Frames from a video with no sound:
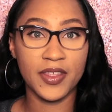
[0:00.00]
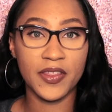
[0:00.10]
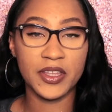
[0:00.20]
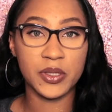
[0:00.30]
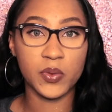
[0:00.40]

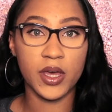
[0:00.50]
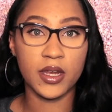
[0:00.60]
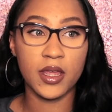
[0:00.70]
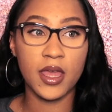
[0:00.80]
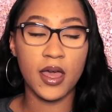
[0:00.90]
then this
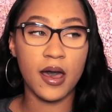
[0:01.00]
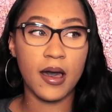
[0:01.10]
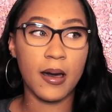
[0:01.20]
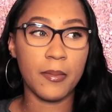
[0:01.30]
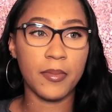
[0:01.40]
one,
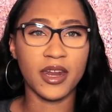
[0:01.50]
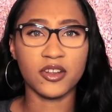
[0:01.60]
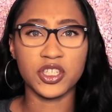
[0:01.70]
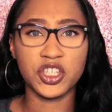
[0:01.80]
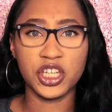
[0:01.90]
um, and
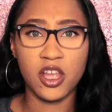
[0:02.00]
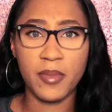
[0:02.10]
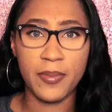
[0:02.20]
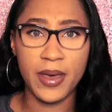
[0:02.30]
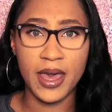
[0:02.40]
I'll just chill
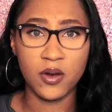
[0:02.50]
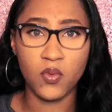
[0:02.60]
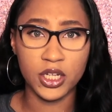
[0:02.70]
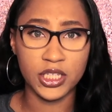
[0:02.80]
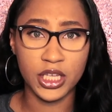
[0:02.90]
on my bed
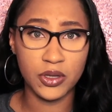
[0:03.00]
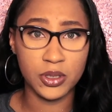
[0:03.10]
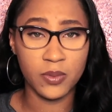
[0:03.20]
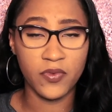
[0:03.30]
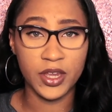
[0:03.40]
and watch like
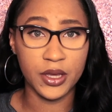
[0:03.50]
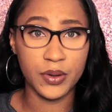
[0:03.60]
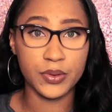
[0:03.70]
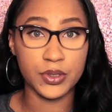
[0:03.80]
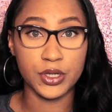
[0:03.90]
YouTube
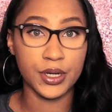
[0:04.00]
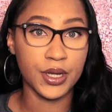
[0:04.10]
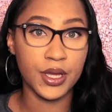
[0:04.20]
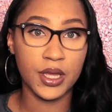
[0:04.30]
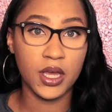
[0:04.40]
videos or
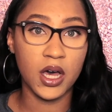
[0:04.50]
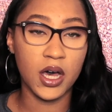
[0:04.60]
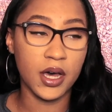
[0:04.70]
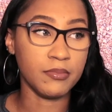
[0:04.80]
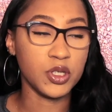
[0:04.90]

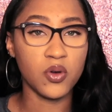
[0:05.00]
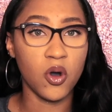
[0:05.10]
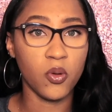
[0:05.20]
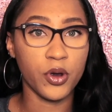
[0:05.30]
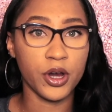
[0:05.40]
um, do
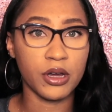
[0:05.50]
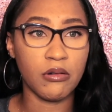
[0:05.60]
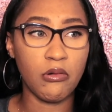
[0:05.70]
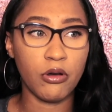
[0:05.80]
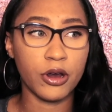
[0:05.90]
homework
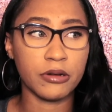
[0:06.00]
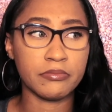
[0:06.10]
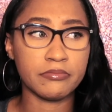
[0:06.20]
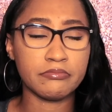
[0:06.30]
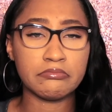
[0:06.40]
or